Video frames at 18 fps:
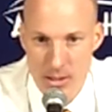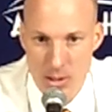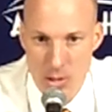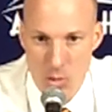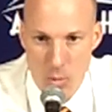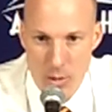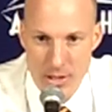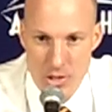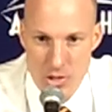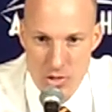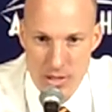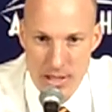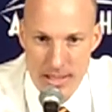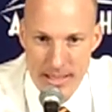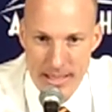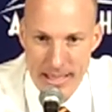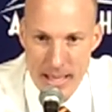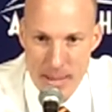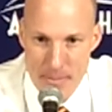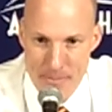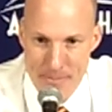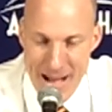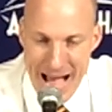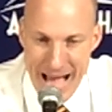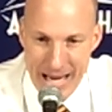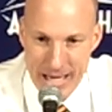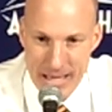You know, we just needed to get
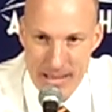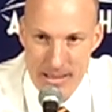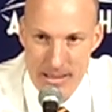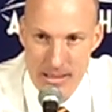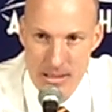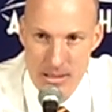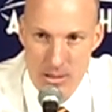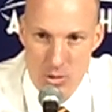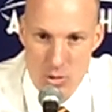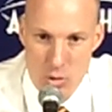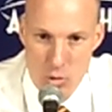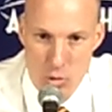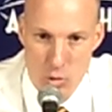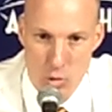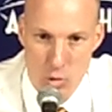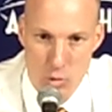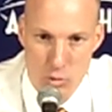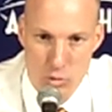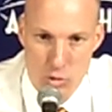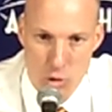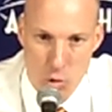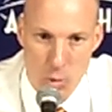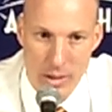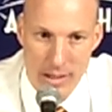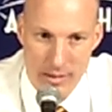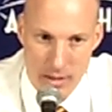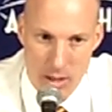back to
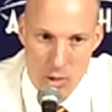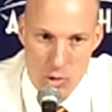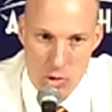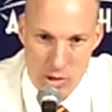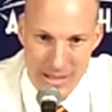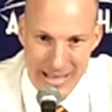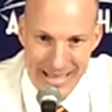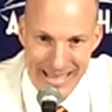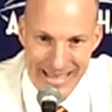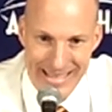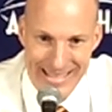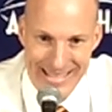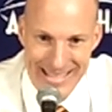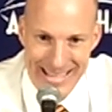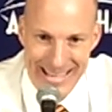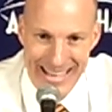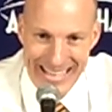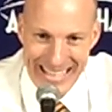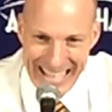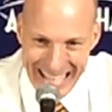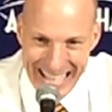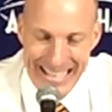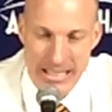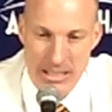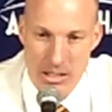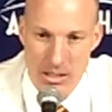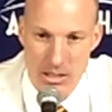doing those things
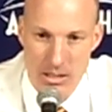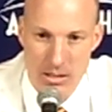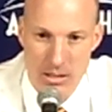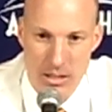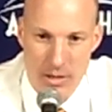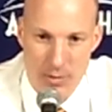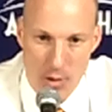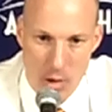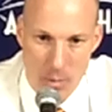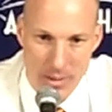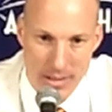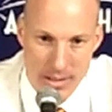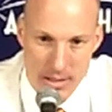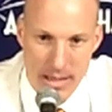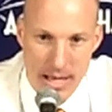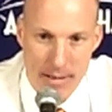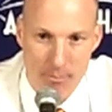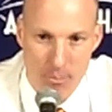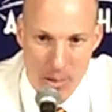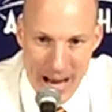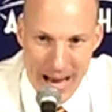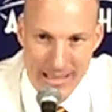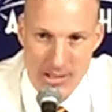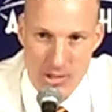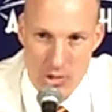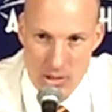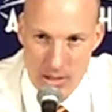again. I thought we did that in
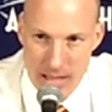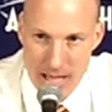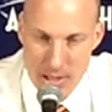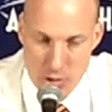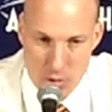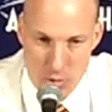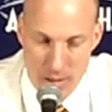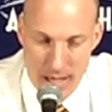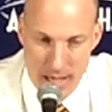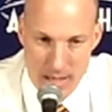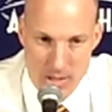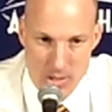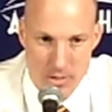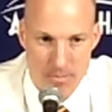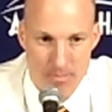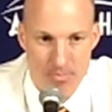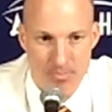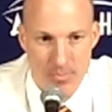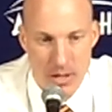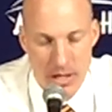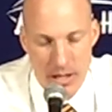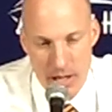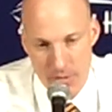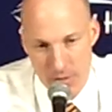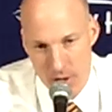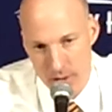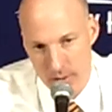practice the last 2 days,
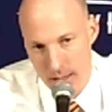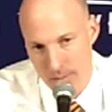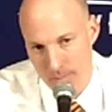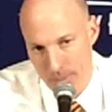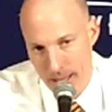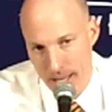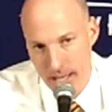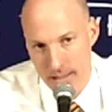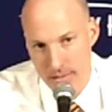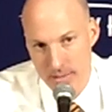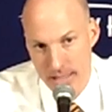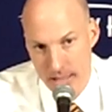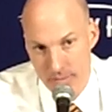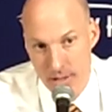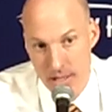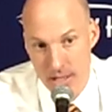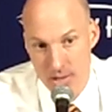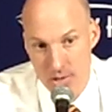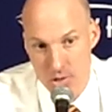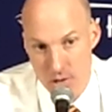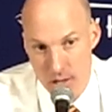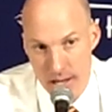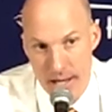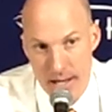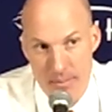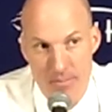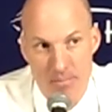and I thought that paid dividends
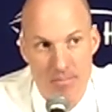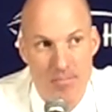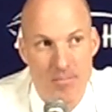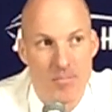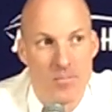today.